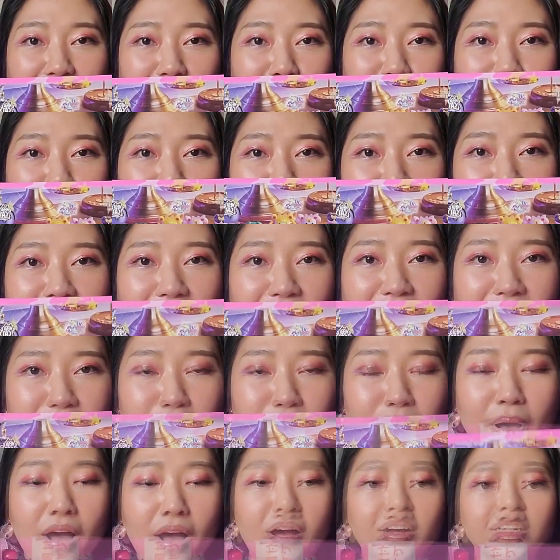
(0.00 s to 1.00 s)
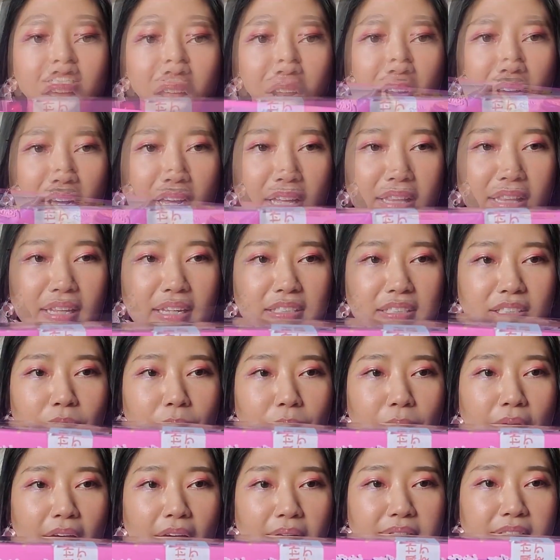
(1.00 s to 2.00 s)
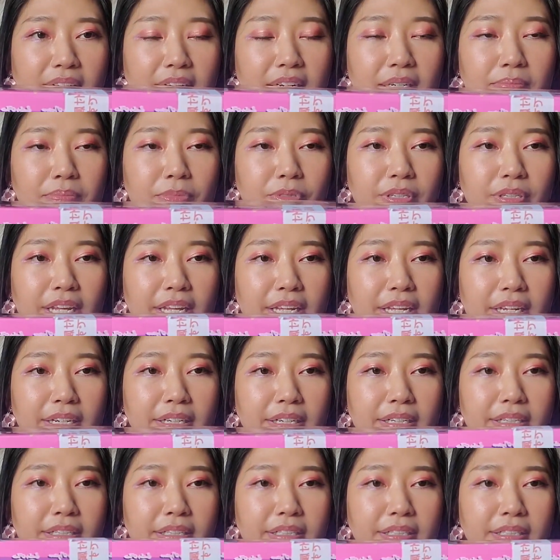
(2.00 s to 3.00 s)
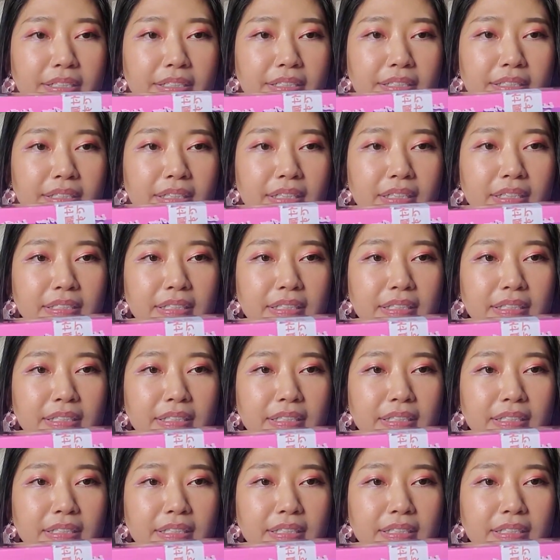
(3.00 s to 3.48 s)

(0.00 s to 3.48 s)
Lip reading: with this box. Look at this. So we have Sailor Moon here,